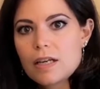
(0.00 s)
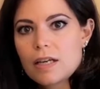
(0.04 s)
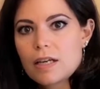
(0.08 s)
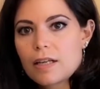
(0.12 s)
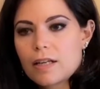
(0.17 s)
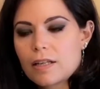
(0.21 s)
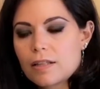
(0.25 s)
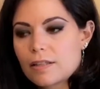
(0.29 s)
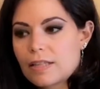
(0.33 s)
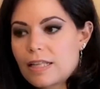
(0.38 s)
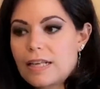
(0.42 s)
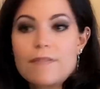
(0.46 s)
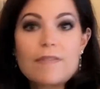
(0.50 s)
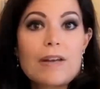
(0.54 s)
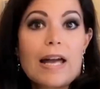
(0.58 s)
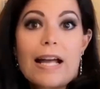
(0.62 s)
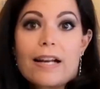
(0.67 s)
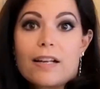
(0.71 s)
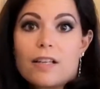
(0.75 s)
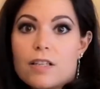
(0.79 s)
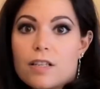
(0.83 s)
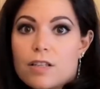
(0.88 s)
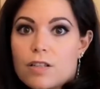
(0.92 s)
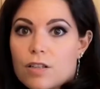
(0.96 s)
that I've
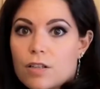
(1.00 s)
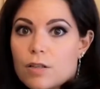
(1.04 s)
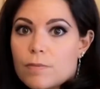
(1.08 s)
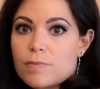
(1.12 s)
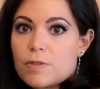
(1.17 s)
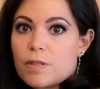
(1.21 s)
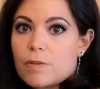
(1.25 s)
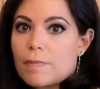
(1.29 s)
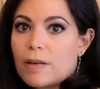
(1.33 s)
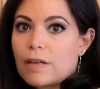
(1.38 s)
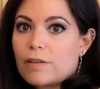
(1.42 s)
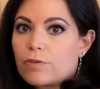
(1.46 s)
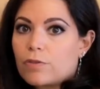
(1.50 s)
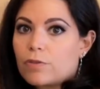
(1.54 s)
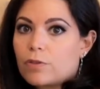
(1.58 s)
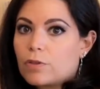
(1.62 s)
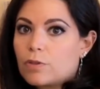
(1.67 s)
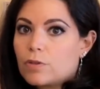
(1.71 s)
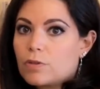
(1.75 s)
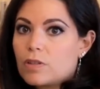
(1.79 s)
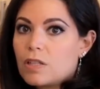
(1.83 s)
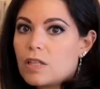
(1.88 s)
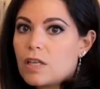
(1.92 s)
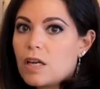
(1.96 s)
added an herb to my
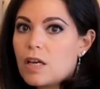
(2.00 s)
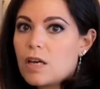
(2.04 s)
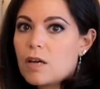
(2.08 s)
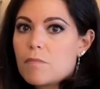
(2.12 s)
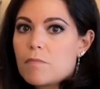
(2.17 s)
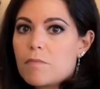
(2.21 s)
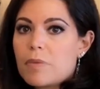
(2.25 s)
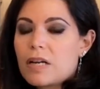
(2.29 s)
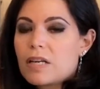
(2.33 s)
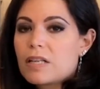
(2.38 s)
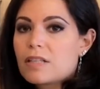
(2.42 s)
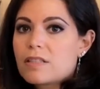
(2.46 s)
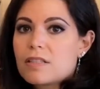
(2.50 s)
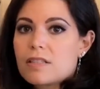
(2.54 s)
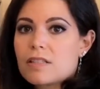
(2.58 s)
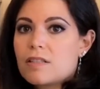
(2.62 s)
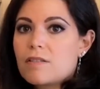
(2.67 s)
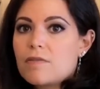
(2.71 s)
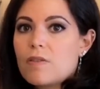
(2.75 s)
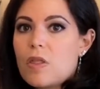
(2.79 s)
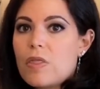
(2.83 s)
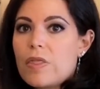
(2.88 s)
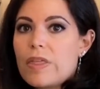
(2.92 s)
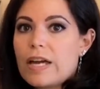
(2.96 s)
food. But
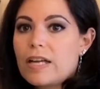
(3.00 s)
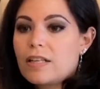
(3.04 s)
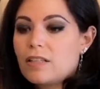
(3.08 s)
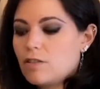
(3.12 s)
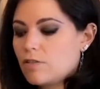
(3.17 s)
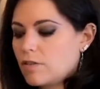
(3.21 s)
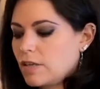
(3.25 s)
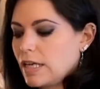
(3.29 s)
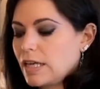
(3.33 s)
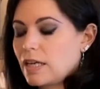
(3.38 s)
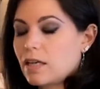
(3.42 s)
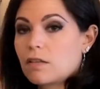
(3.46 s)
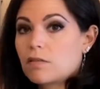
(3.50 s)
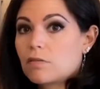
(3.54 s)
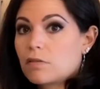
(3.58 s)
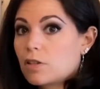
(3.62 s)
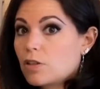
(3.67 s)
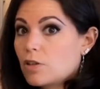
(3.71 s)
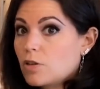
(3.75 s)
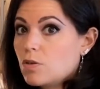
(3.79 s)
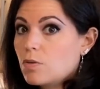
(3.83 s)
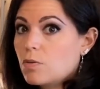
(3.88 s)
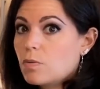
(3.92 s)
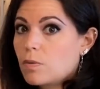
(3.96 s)
even then, you
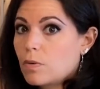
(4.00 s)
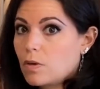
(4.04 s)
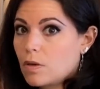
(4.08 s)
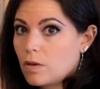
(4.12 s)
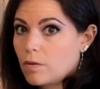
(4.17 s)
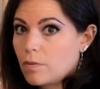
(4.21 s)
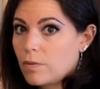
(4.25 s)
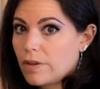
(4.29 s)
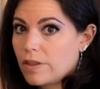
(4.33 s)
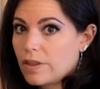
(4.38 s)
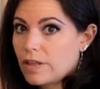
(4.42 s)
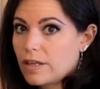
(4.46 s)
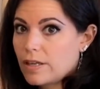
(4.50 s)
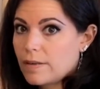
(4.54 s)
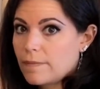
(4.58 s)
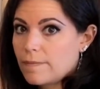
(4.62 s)
can't go wrong with